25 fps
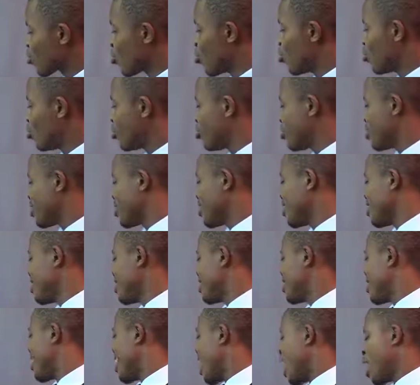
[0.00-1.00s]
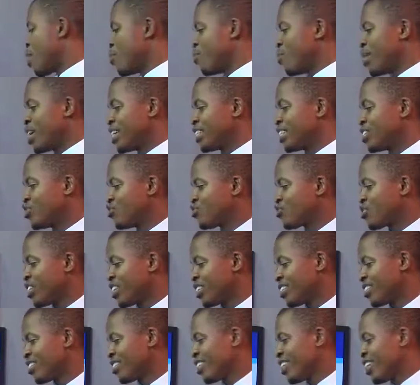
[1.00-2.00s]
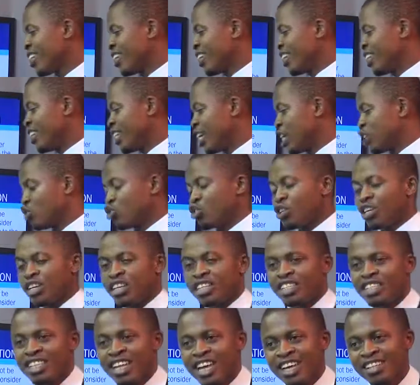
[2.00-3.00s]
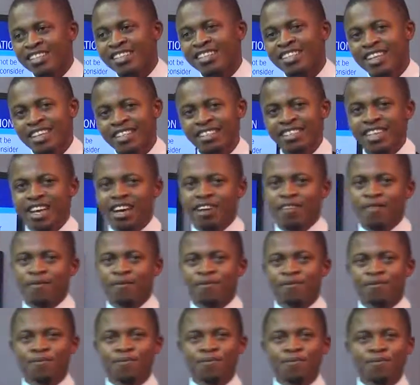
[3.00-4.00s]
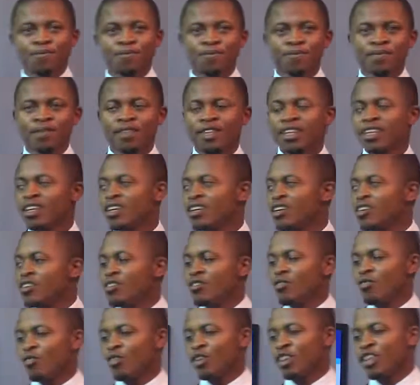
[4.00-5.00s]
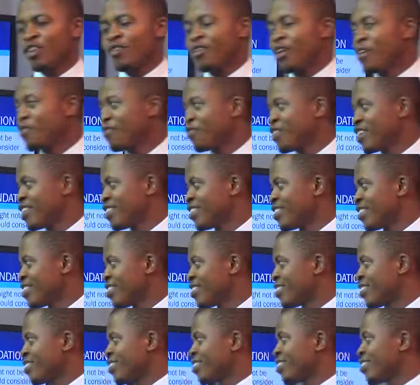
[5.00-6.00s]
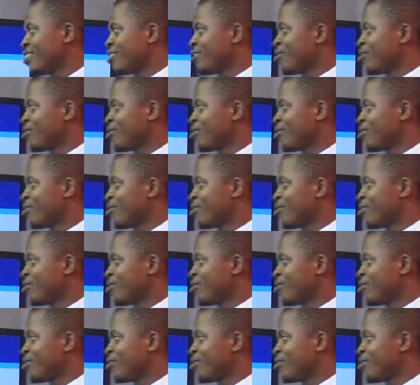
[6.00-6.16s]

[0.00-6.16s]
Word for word: computing since they are emerging trends in the educational sector. For the references,